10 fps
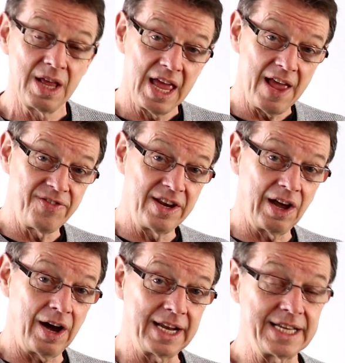If you
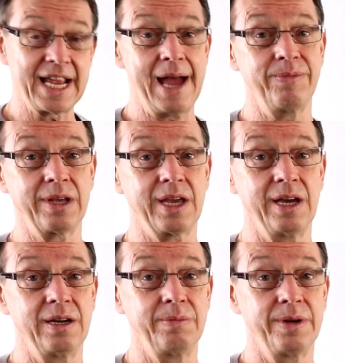lightly tap the
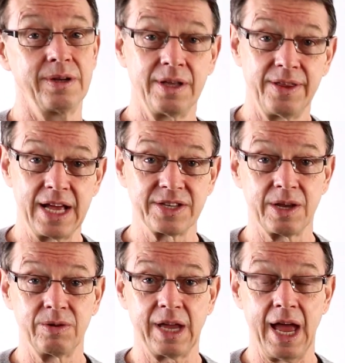curb, that's
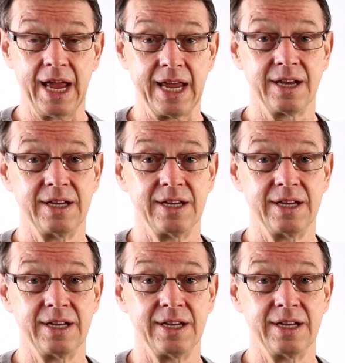okay.